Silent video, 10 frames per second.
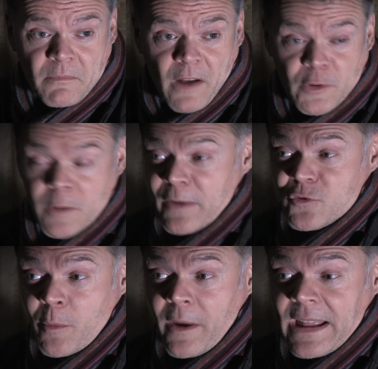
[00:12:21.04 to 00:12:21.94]
I do the best
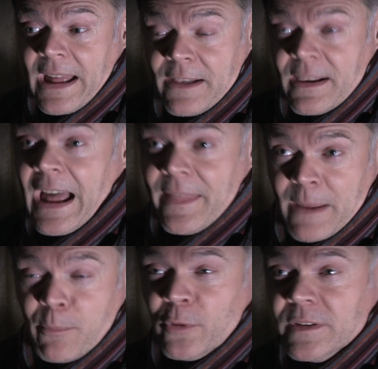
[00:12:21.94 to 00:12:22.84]
job I can at
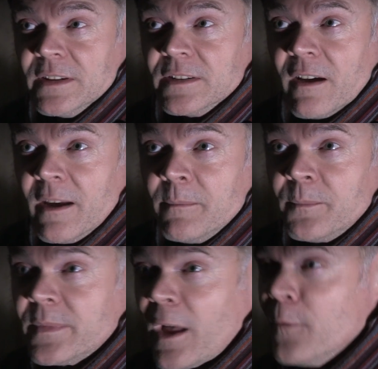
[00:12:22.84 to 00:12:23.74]
that point in time.
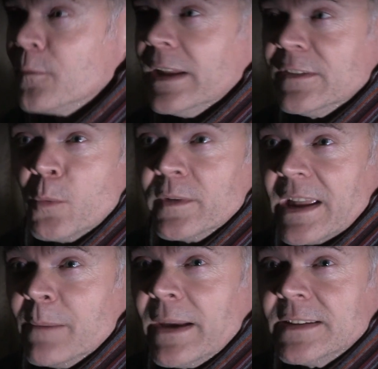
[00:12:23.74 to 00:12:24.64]
Hopefully it's always
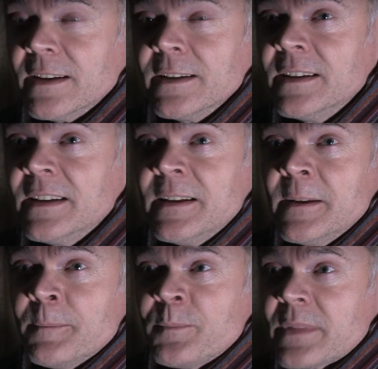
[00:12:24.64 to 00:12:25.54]
getting better.
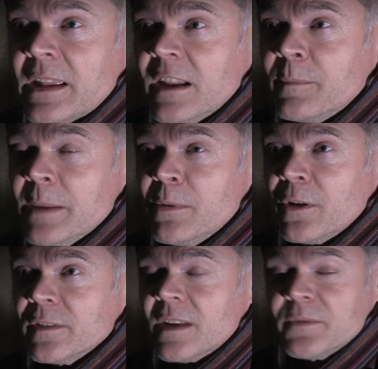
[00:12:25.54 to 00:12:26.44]
And if people have
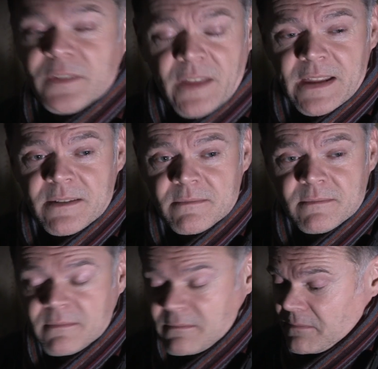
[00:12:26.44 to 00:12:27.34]
got stuff to say,
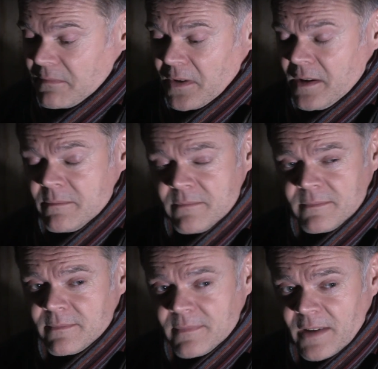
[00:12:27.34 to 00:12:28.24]
fine.
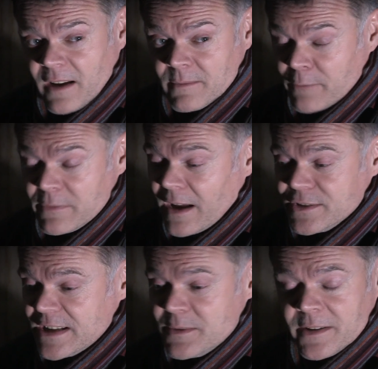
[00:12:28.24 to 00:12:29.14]
I
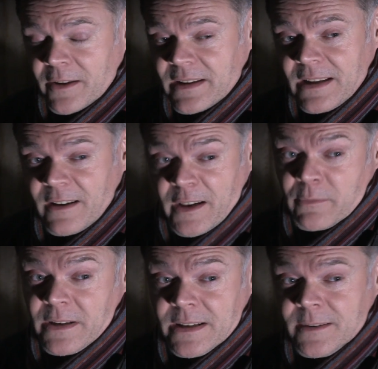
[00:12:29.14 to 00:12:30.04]
genuinely don't care. I don't
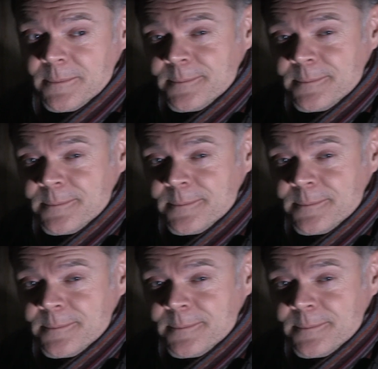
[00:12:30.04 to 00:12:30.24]
read it.